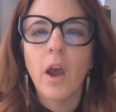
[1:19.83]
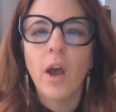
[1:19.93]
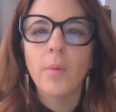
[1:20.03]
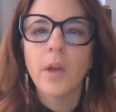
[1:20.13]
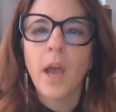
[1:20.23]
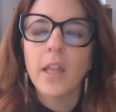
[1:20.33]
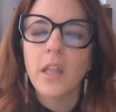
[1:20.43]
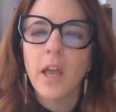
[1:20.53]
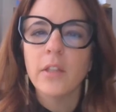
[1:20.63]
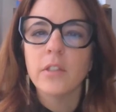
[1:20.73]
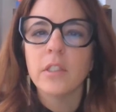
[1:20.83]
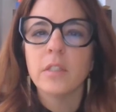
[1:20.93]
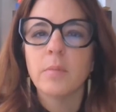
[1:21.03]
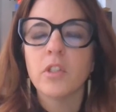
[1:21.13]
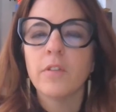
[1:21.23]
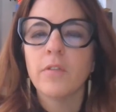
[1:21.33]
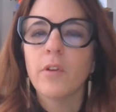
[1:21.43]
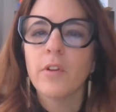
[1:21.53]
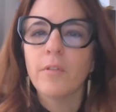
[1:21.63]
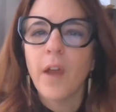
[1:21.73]
guidelines, especially for
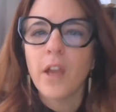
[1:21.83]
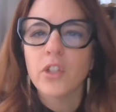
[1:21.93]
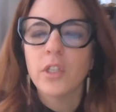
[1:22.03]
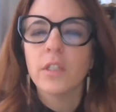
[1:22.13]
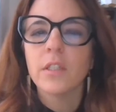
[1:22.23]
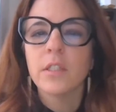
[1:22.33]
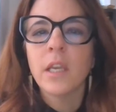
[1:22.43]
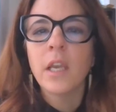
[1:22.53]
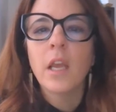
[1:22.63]
infections.